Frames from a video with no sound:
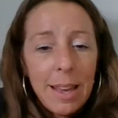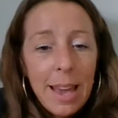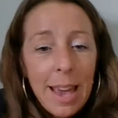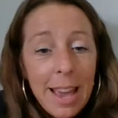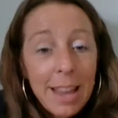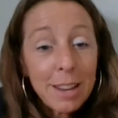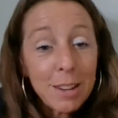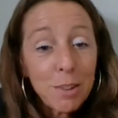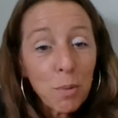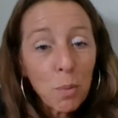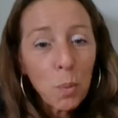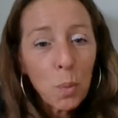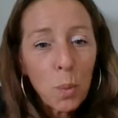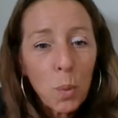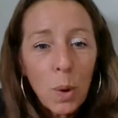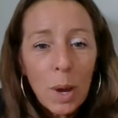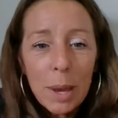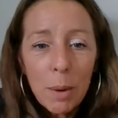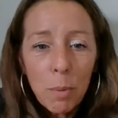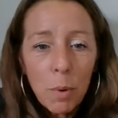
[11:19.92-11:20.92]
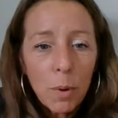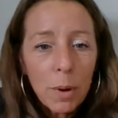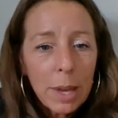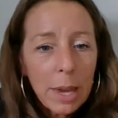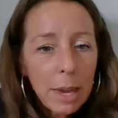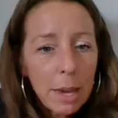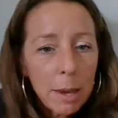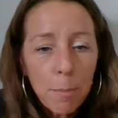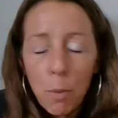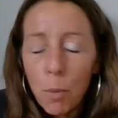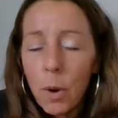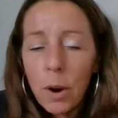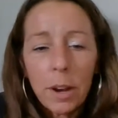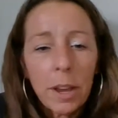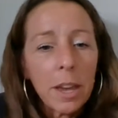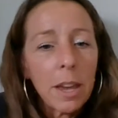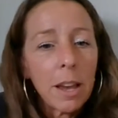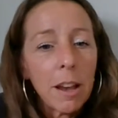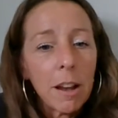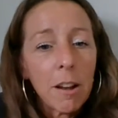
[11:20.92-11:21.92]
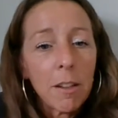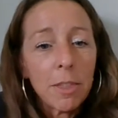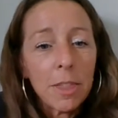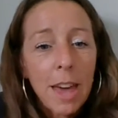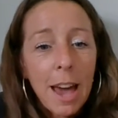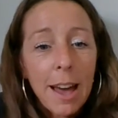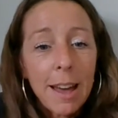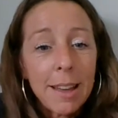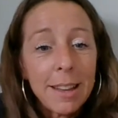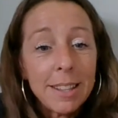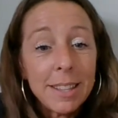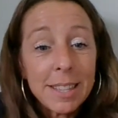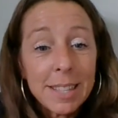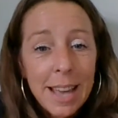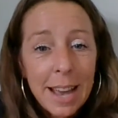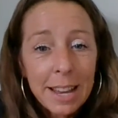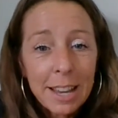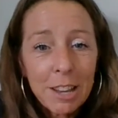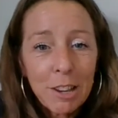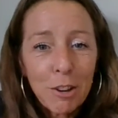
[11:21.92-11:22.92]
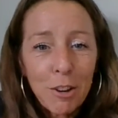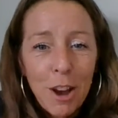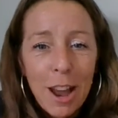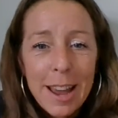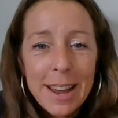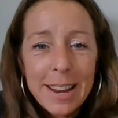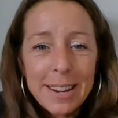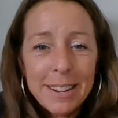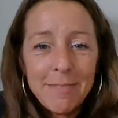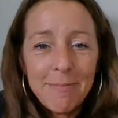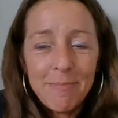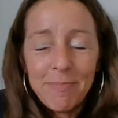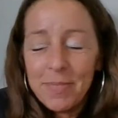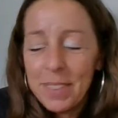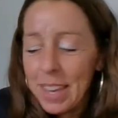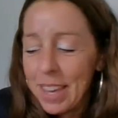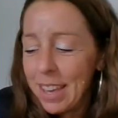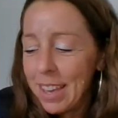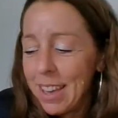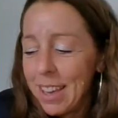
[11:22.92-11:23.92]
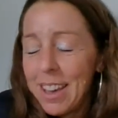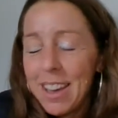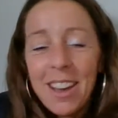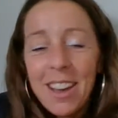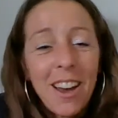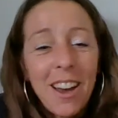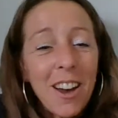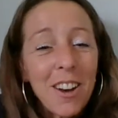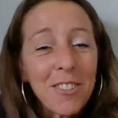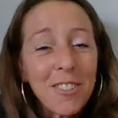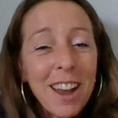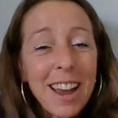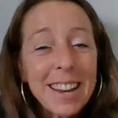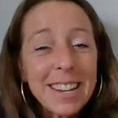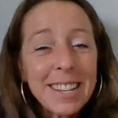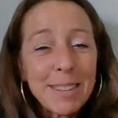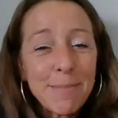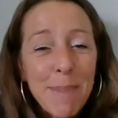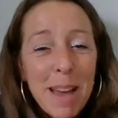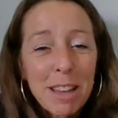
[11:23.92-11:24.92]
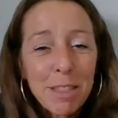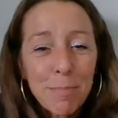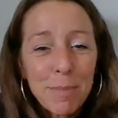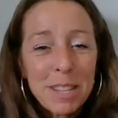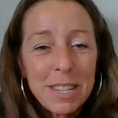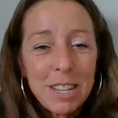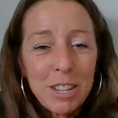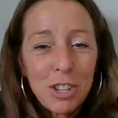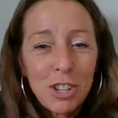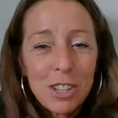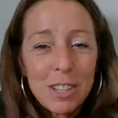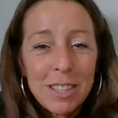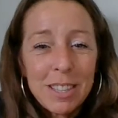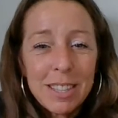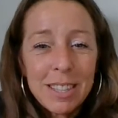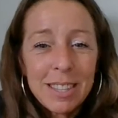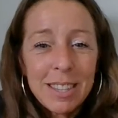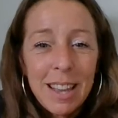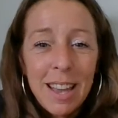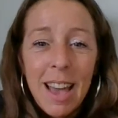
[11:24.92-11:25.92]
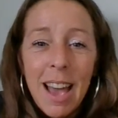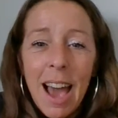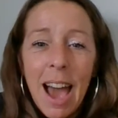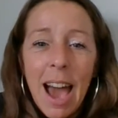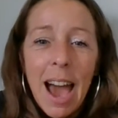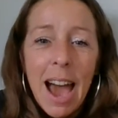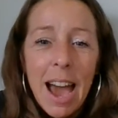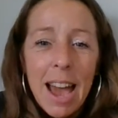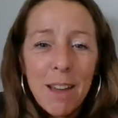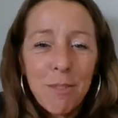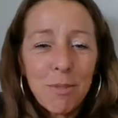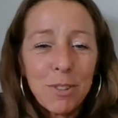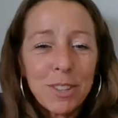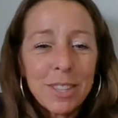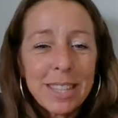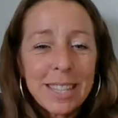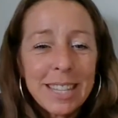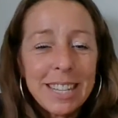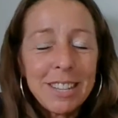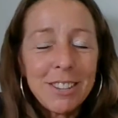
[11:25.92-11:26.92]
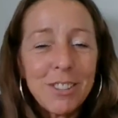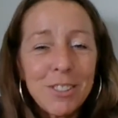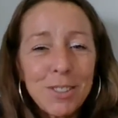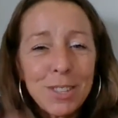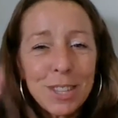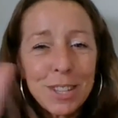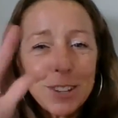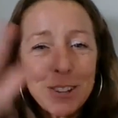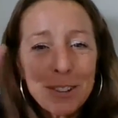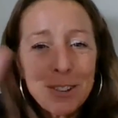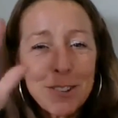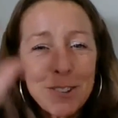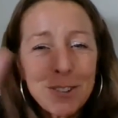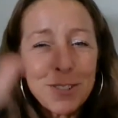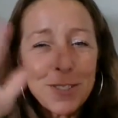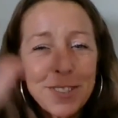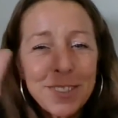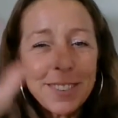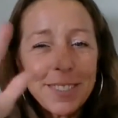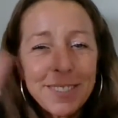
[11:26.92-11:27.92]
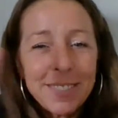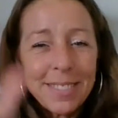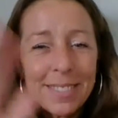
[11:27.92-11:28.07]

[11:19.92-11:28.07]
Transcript: And we will keep working on that in 2nd grade. All right, mathematicians, I will see you soon.